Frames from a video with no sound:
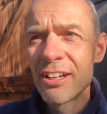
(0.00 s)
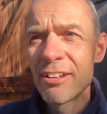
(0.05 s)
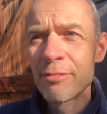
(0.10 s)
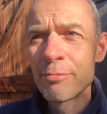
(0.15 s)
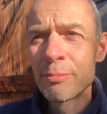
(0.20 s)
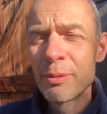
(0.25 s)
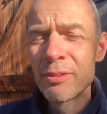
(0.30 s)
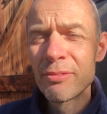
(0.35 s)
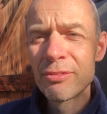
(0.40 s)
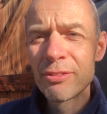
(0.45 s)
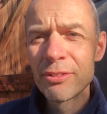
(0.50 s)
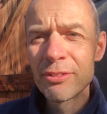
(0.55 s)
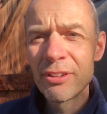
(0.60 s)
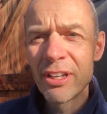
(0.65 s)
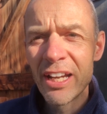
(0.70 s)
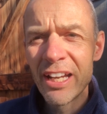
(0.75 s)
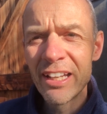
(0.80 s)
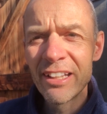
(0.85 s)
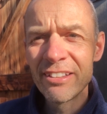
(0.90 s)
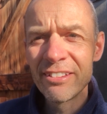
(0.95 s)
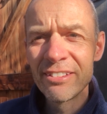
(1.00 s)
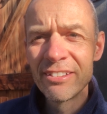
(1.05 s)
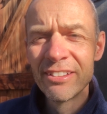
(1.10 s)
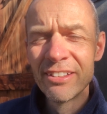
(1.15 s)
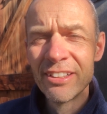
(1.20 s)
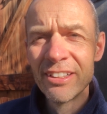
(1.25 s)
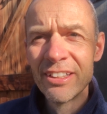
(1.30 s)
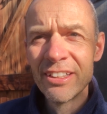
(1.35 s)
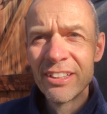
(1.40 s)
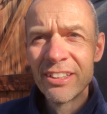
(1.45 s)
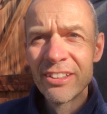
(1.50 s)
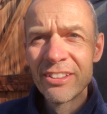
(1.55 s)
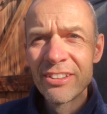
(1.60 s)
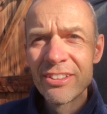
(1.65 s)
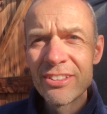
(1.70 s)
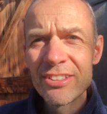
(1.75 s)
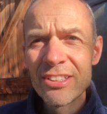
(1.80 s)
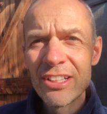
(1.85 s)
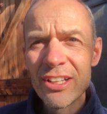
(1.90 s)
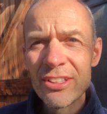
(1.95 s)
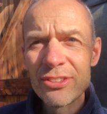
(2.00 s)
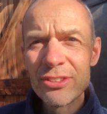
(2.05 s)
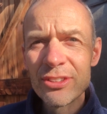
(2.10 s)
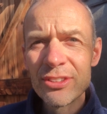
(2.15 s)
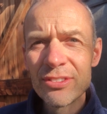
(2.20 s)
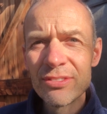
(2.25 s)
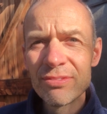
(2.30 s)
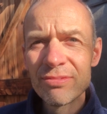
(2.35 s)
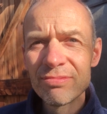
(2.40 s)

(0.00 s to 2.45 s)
I've been through hell this last